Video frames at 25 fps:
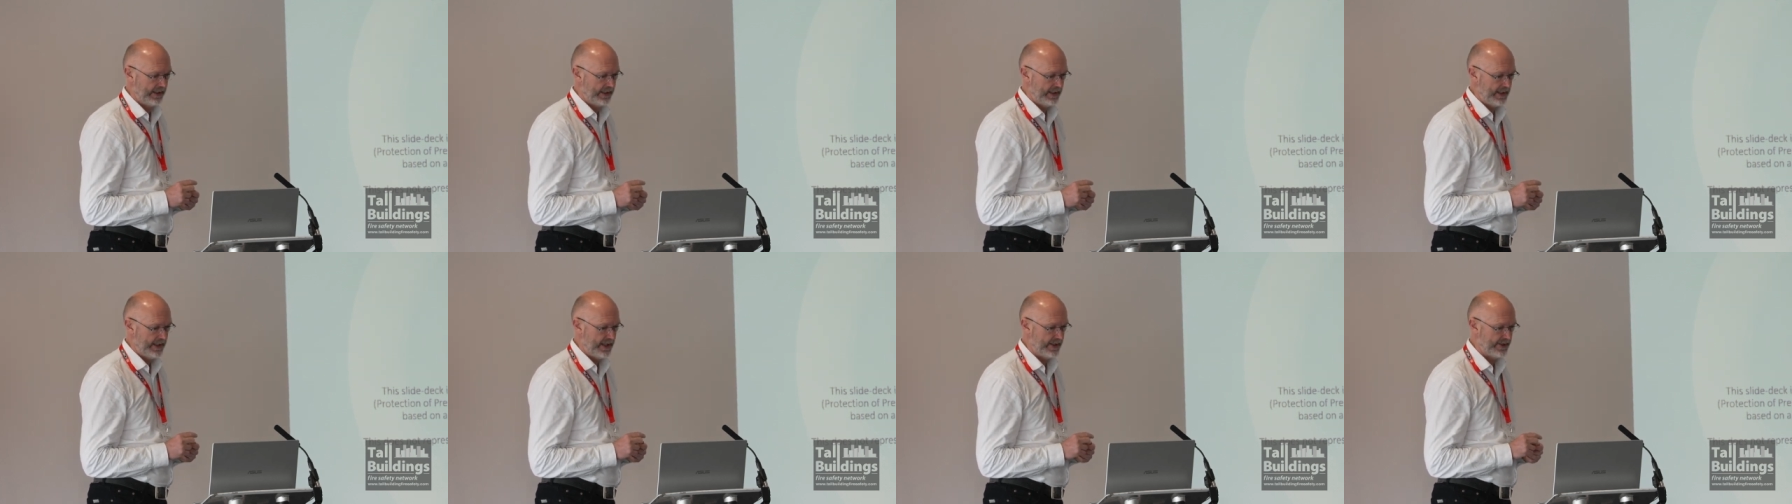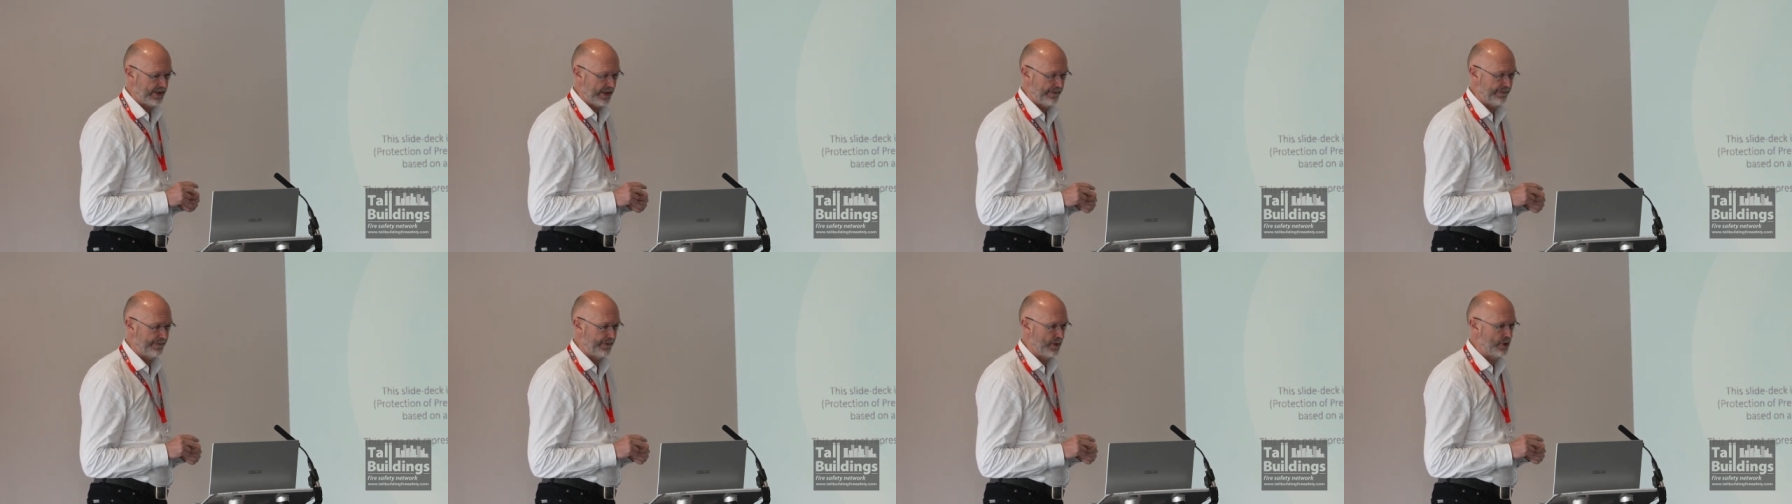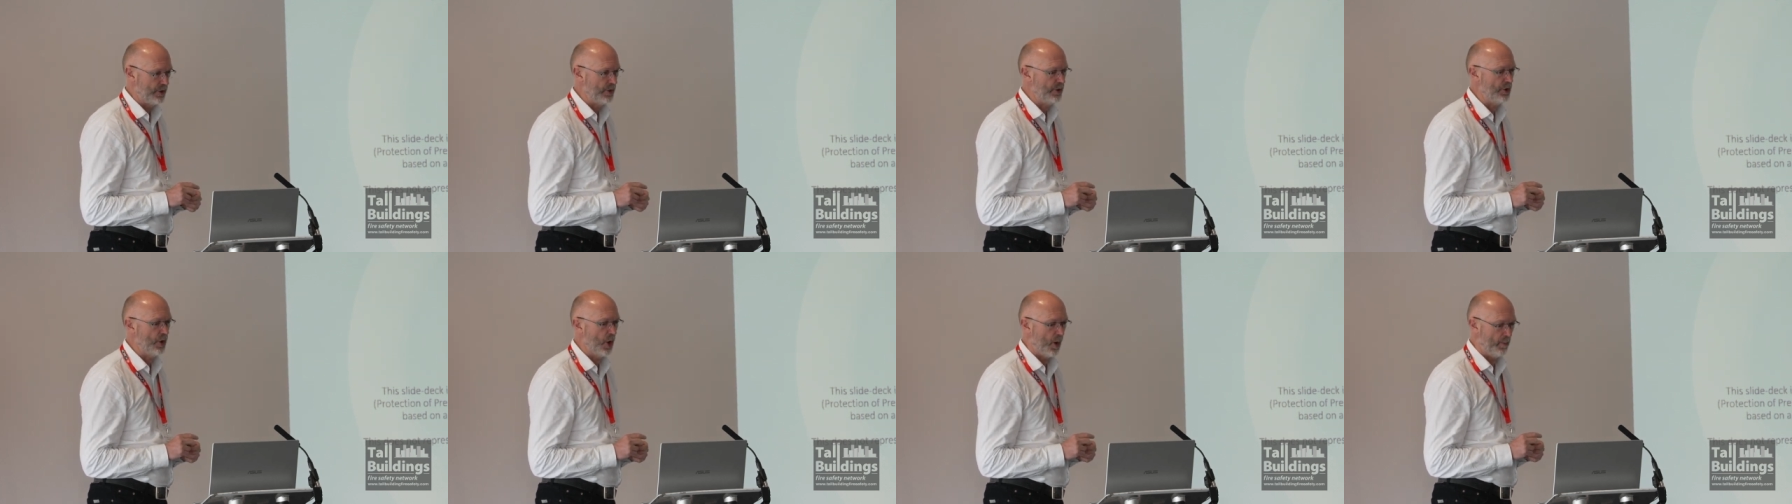He's a
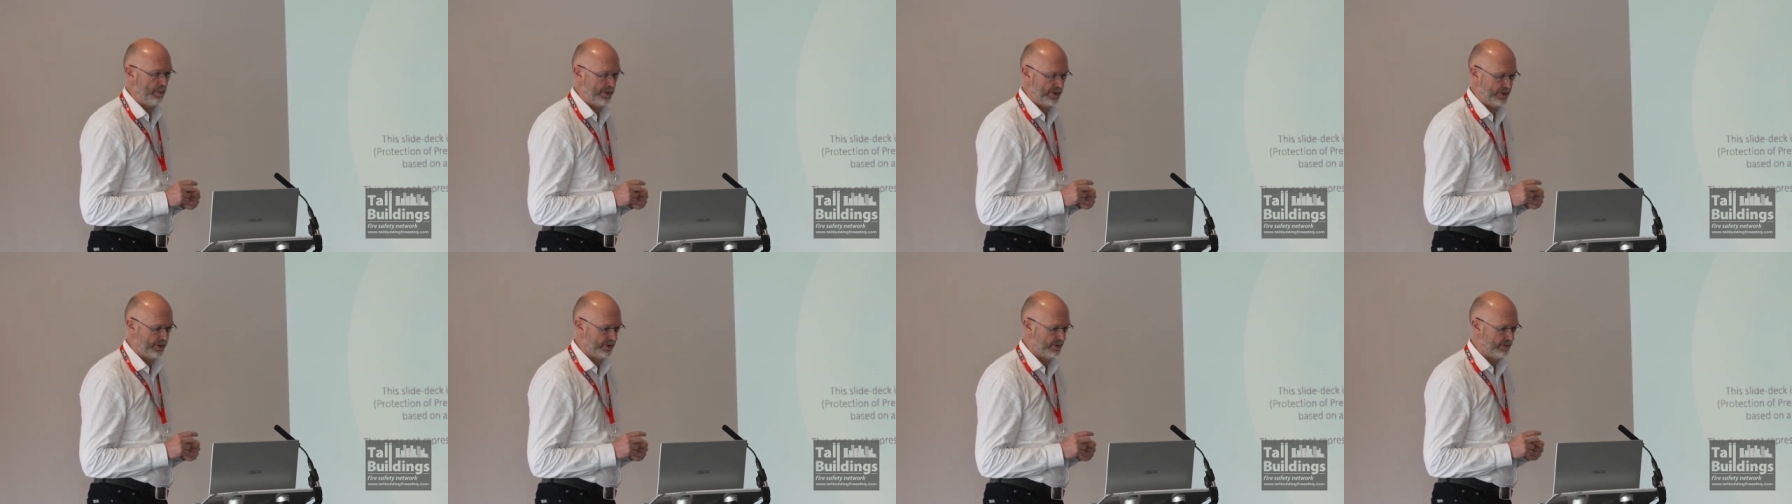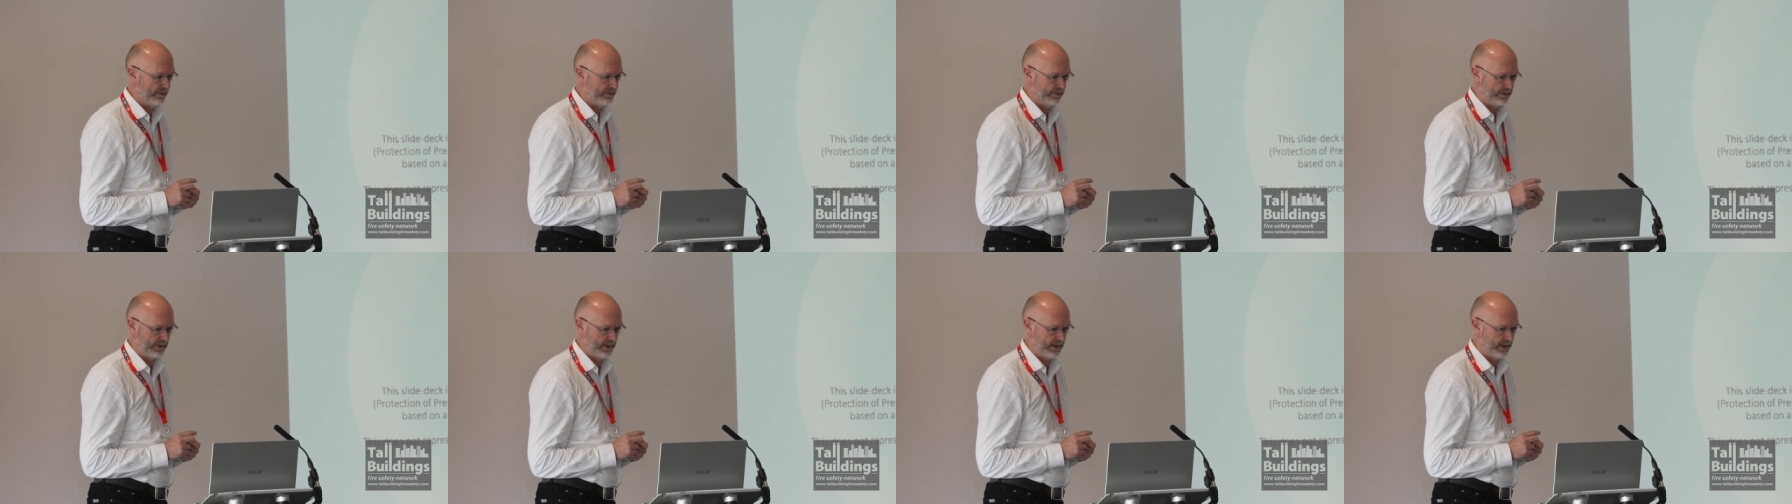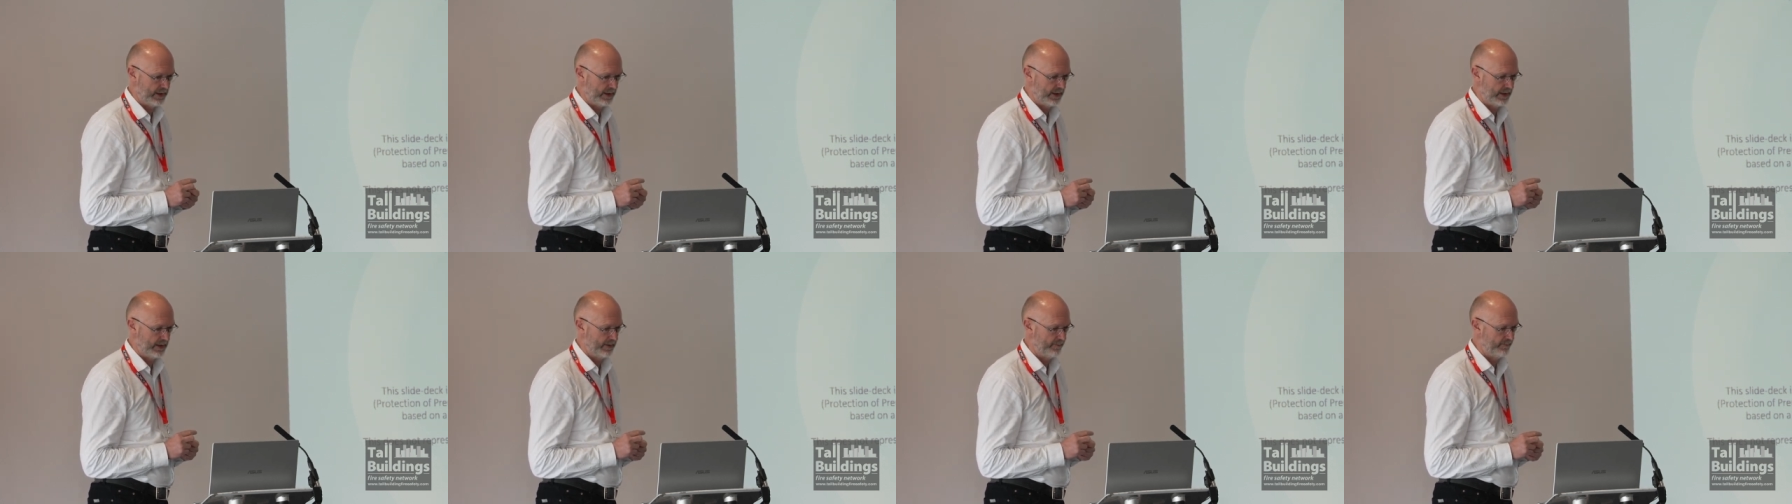phenomenal
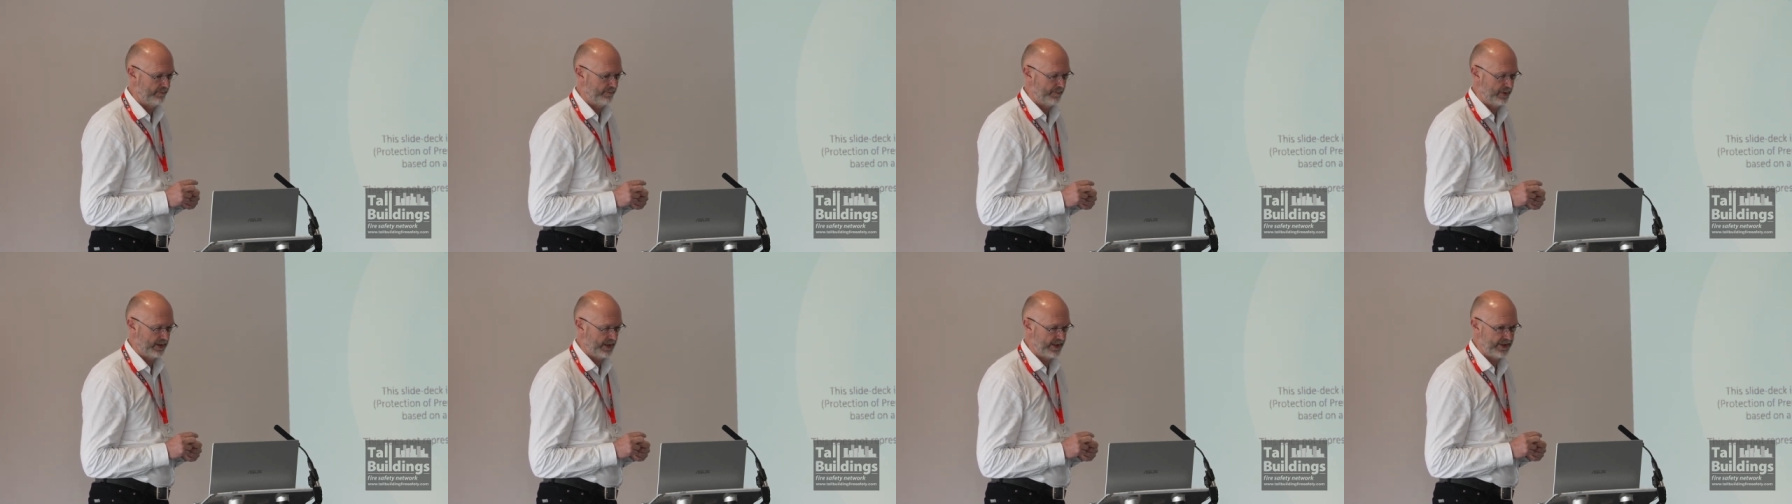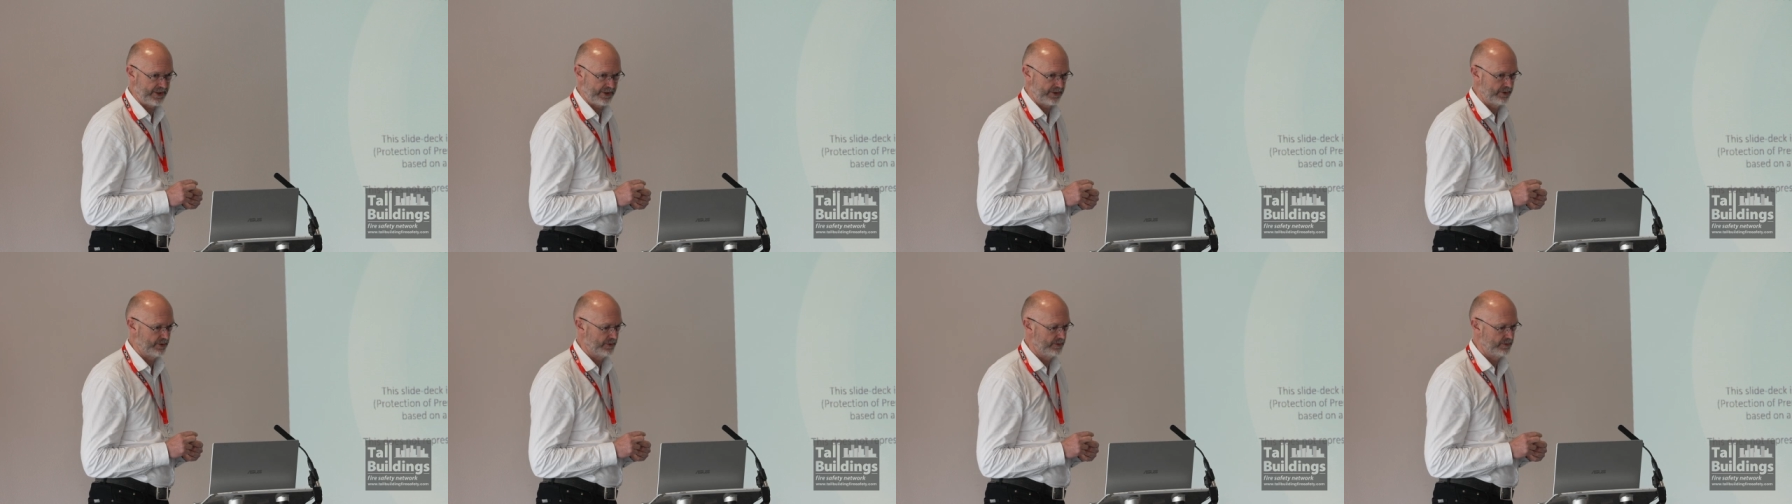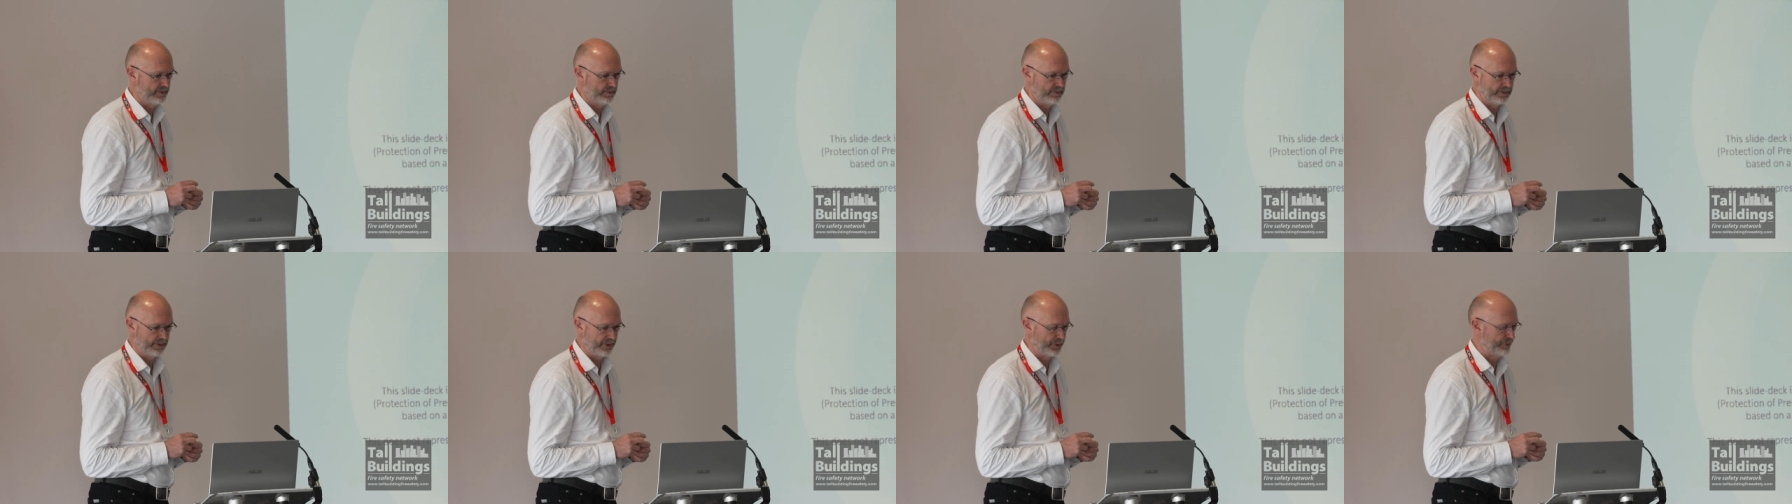um,
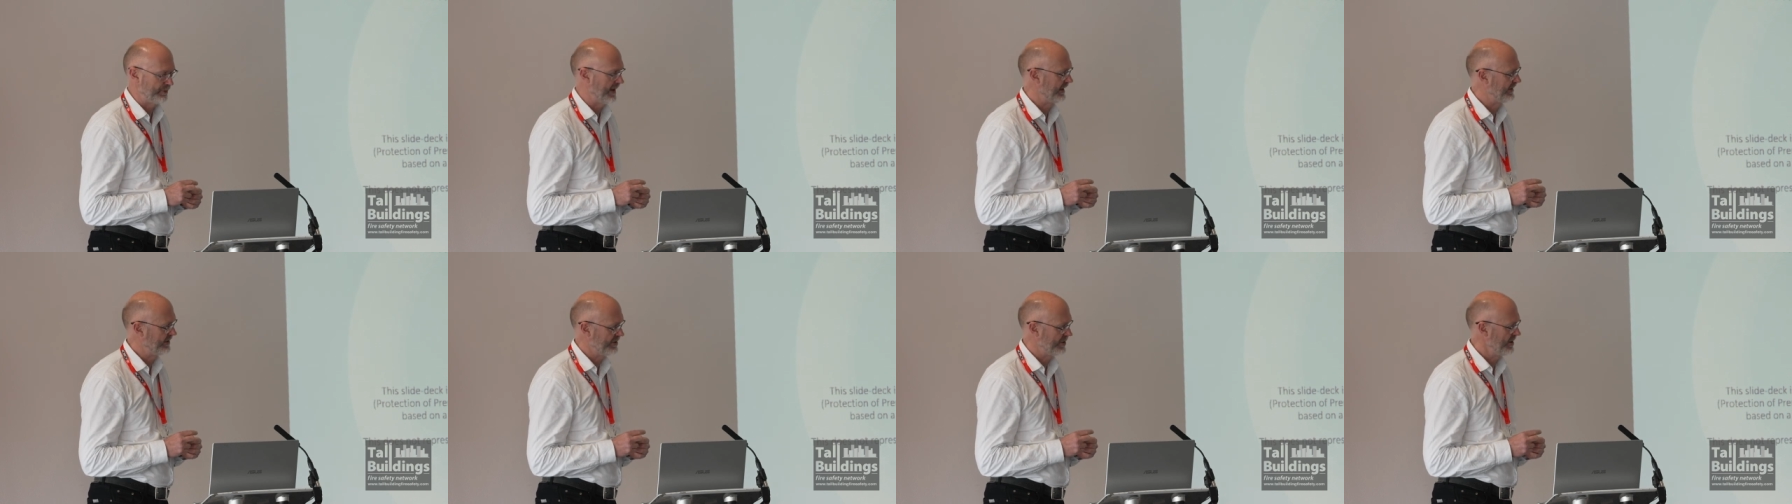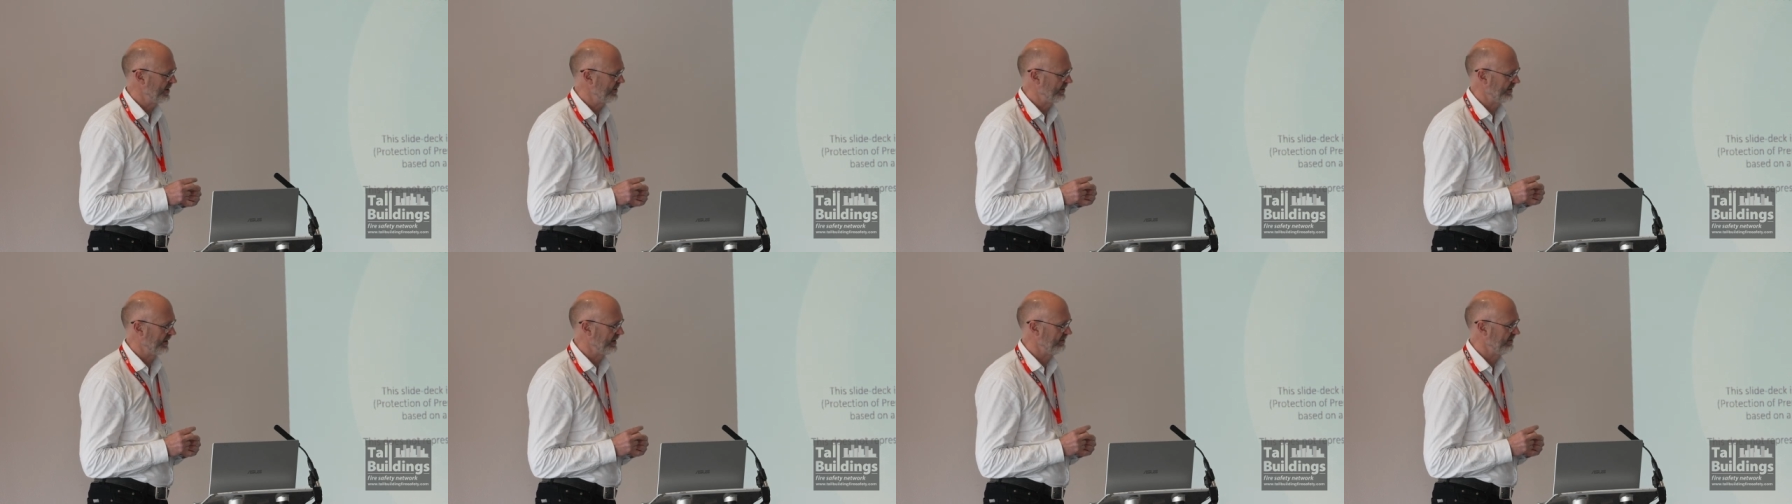political strategist.